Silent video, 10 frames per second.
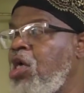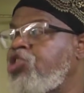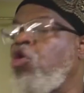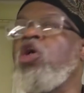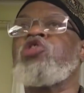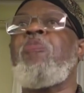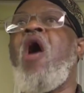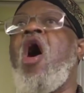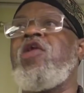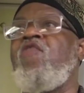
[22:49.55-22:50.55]
So as
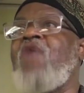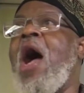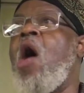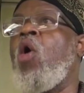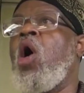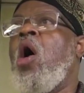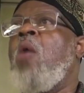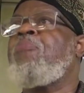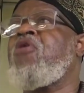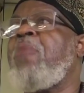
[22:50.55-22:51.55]
part of our
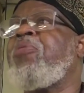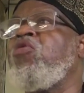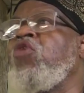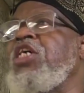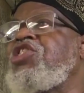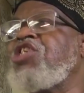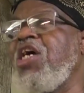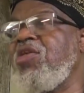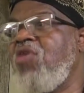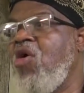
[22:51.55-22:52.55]

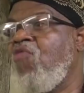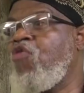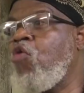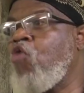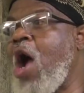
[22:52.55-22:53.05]
preparation for